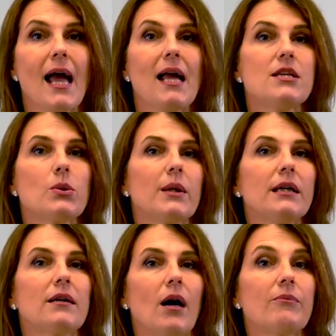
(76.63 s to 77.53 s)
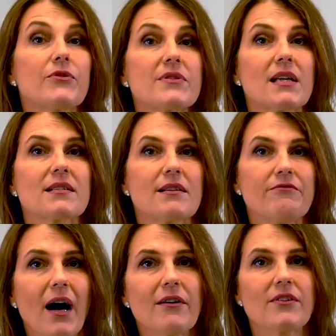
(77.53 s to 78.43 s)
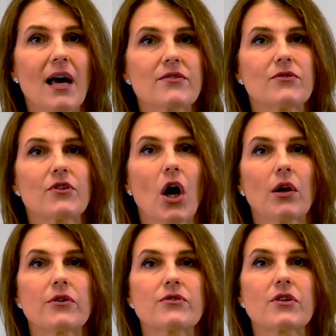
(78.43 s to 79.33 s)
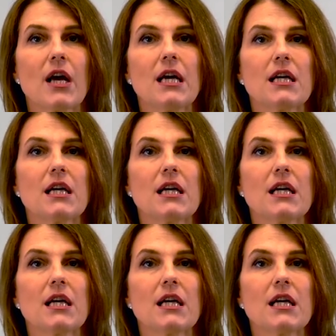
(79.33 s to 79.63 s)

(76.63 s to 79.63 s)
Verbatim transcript: annual income to $65,000.